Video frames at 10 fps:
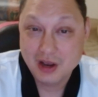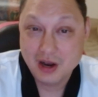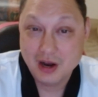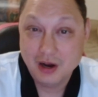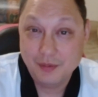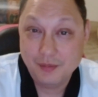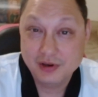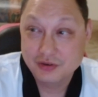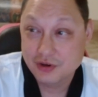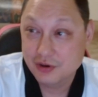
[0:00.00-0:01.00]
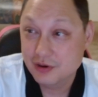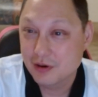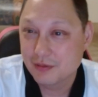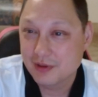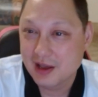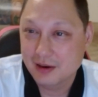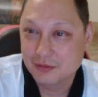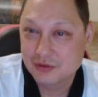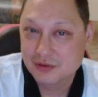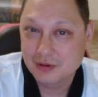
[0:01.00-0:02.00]
I should note that
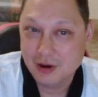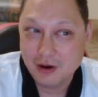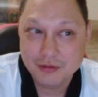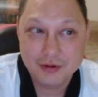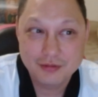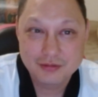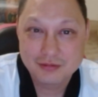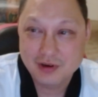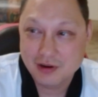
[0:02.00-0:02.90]
although Jerry